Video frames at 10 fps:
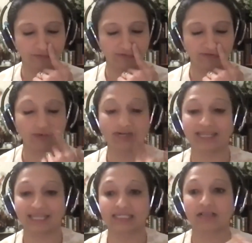from what
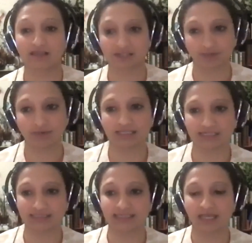I can tell, they're doing
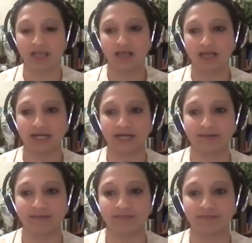is
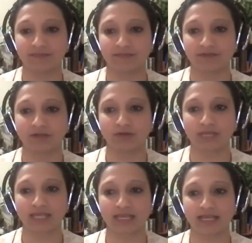uh,
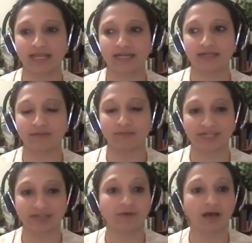looking at
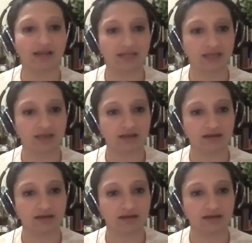metabolic